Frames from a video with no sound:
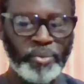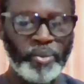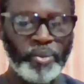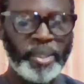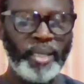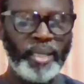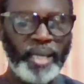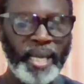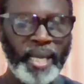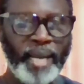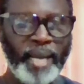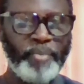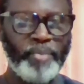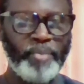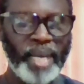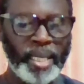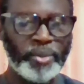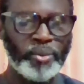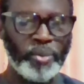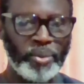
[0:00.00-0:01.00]
with clear
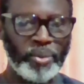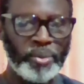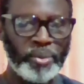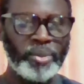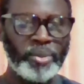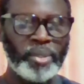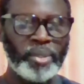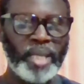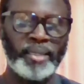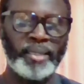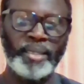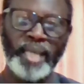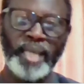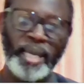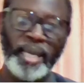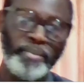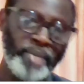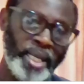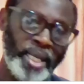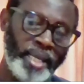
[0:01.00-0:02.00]
milestones and
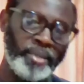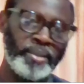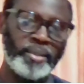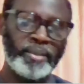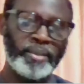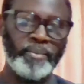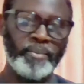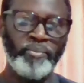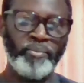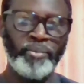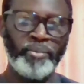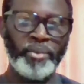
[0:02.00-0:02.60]
timelines.